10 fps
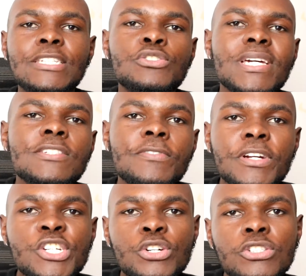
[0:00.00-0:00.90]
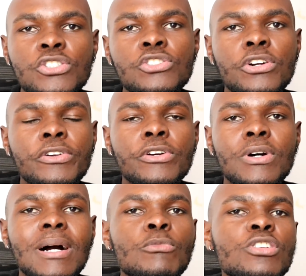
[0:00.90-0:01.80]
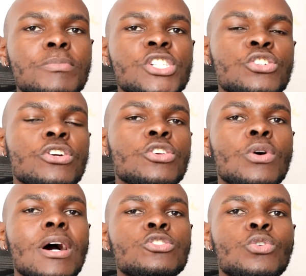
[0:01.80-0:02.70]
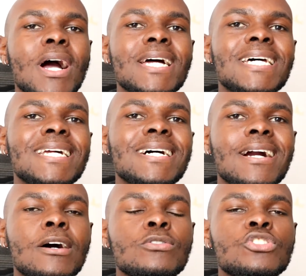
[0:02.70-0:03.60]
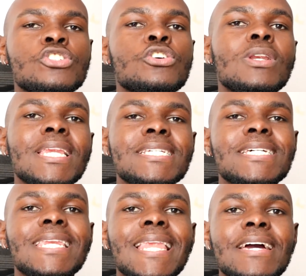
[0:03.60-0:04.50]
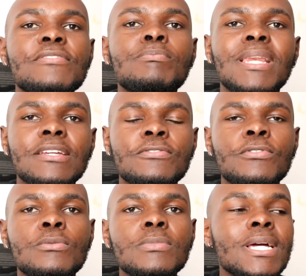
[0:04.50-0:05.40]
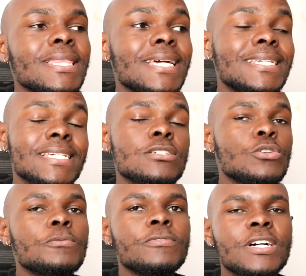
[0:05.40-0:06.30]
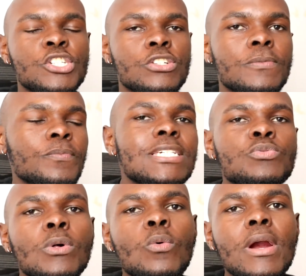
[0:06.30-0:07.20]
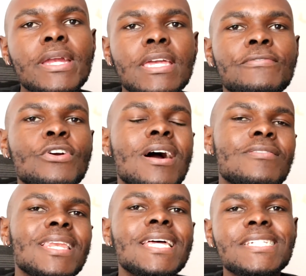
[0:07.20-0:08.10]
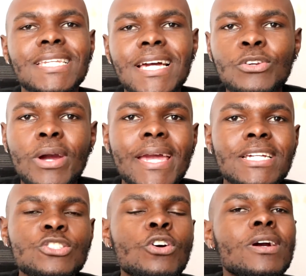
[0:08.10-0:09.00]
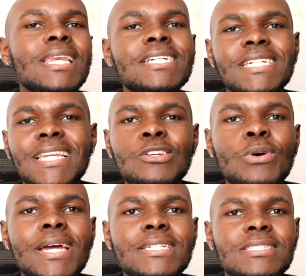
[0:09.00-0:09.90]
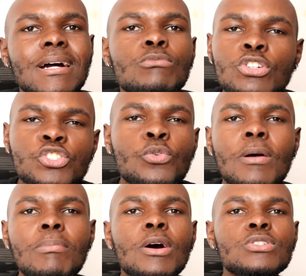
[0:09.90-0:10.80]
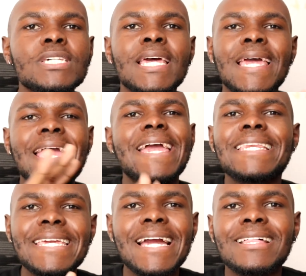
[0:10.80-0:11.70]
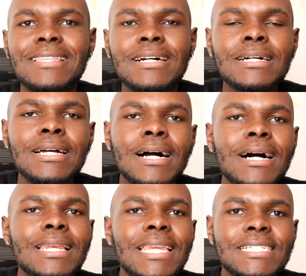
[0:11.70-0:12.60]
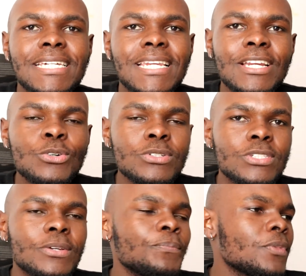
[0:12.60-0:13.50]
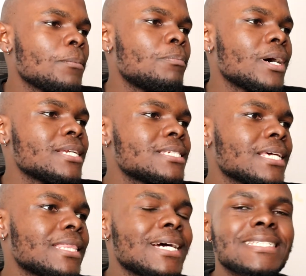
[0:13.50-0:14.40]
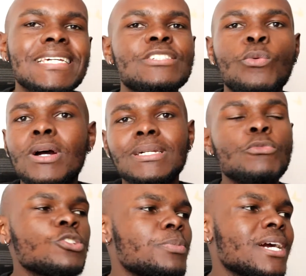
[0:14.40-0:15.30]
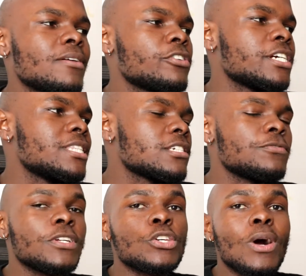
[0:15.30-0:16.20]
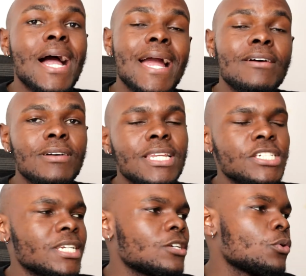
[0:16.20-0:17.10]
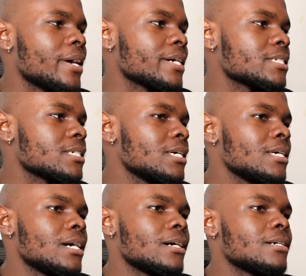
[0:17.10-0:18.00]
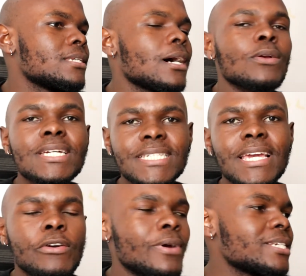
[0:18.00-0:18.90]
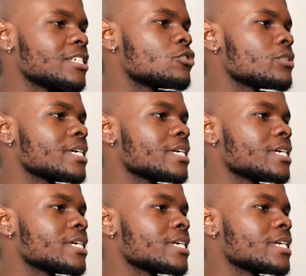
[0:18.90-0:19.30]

In today's very short tutorial, I'm going to be showing you how to add an account to your Ledger Live platform, the desktop version. This will work if you have a Ledger Nano X or a Ledger Nano S. I'm not sure about any other uh, Ledger Nanos, but that is what I'm going to be covering in this video. I have a Ledger Nano X. Uh, now let's get right into